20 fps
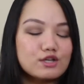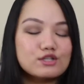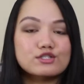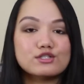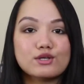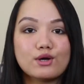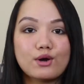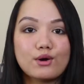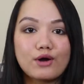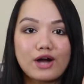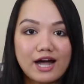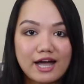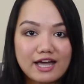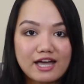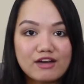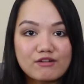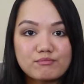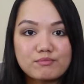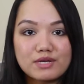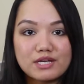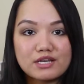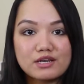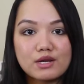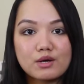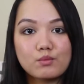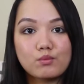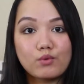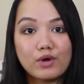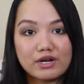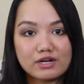So I have
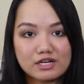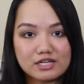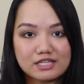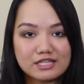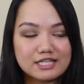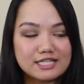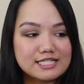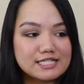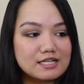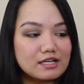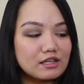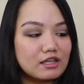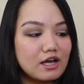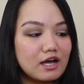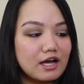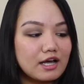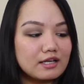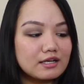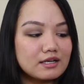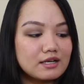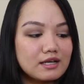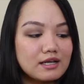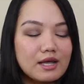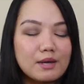been wearing this a lot.